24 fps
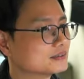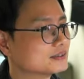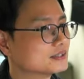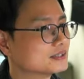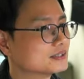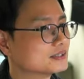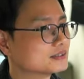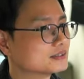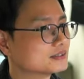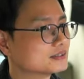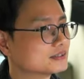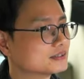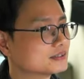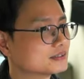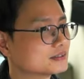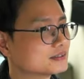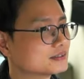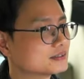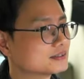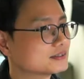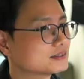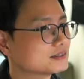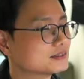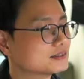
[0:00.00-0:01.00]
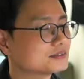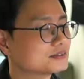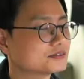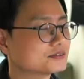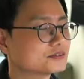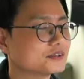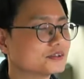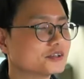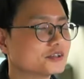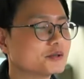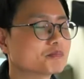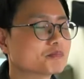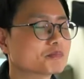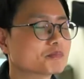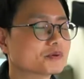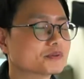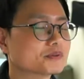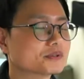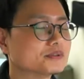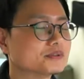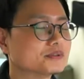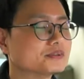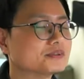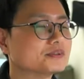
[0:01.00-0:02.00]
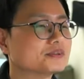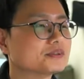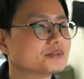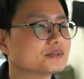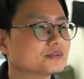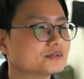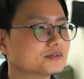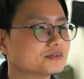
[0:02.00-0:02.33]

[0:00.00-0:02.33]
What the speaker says: it's really important.